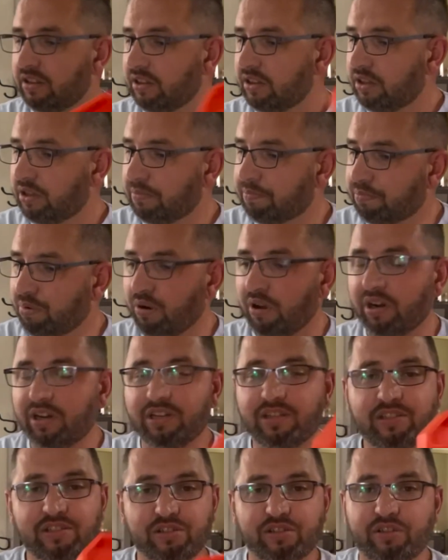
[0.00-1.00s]
The product
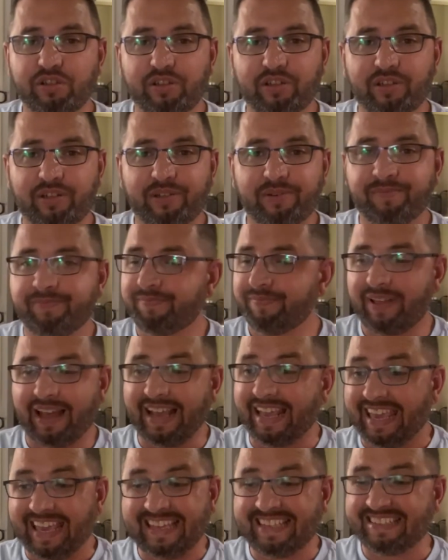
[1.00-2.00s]
is good. I
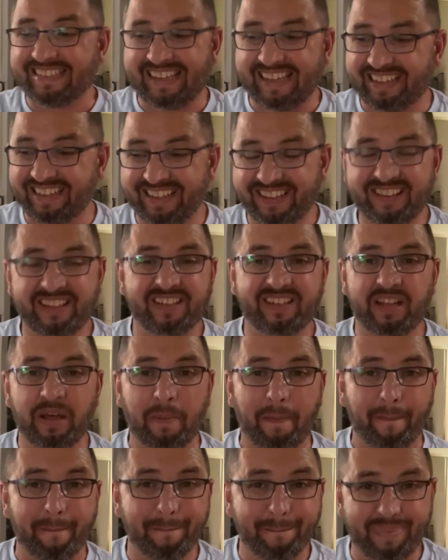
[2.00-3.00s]
can't say nothing
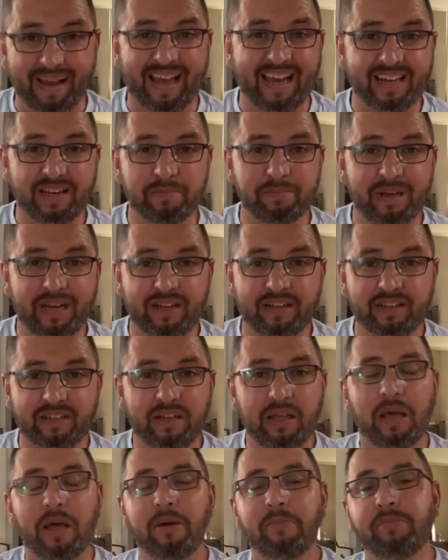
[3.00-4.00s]
bad about it,
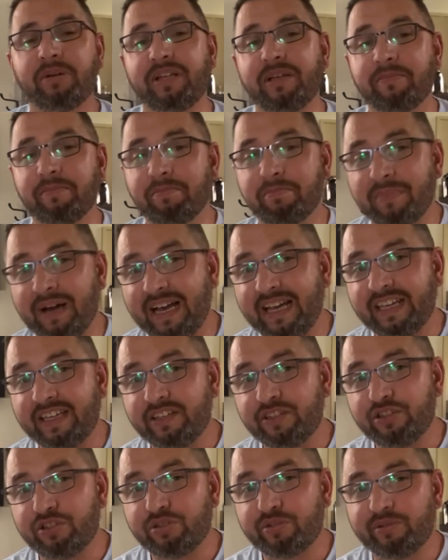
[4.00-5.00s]
but in my
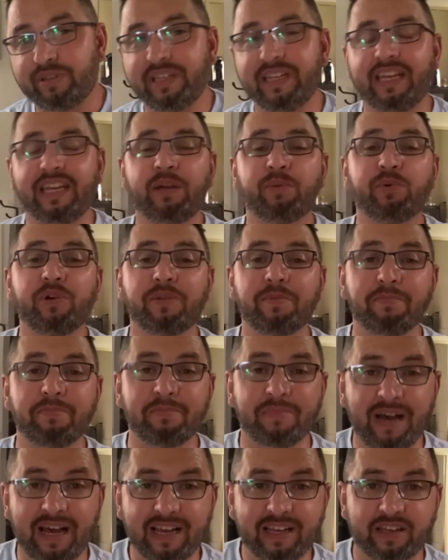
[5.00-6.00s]
industry and with
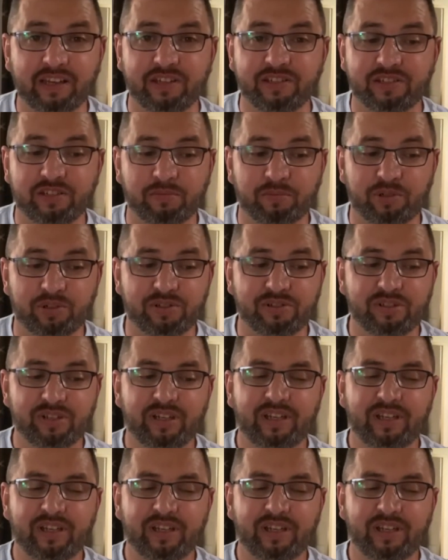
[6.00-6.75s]
my customers,